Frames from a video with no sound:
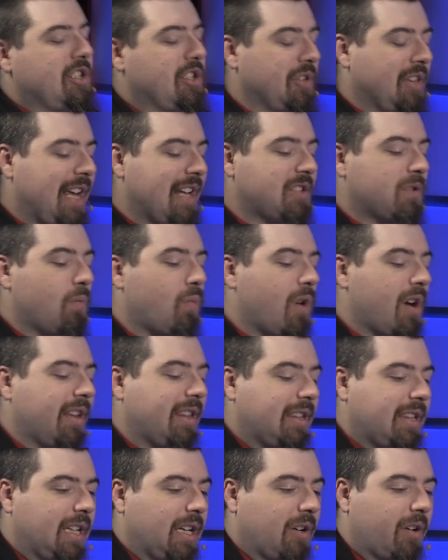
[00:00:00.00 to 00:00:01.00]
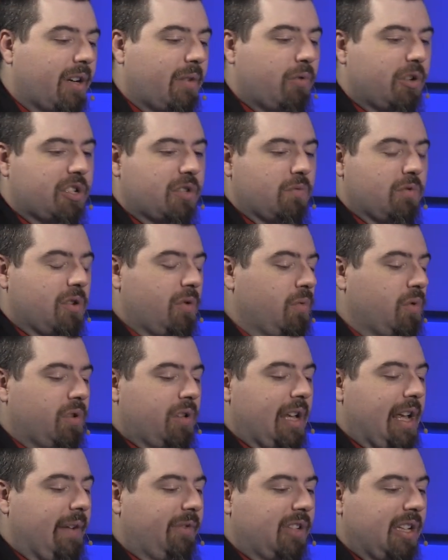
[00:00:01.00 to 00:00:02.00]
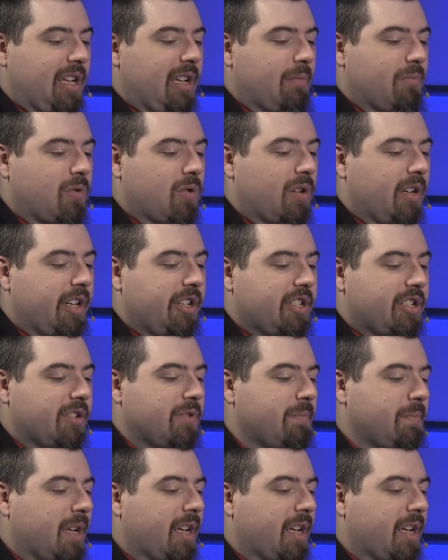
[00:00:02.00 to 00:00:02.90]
So that's one theory, which we'll have to get more into.